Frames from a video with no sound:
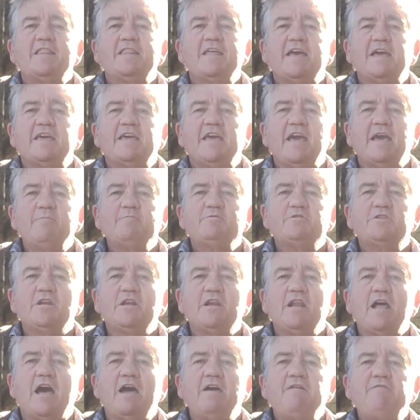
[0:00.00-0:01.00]
They came to
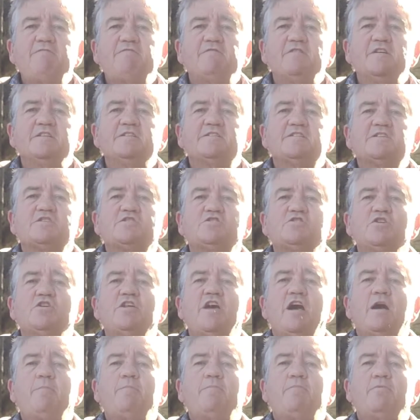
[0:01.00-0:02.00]
life and
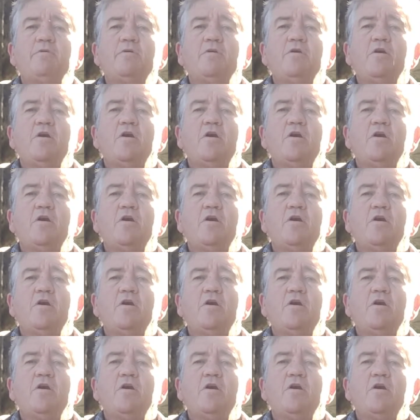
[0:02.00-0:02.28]
stood up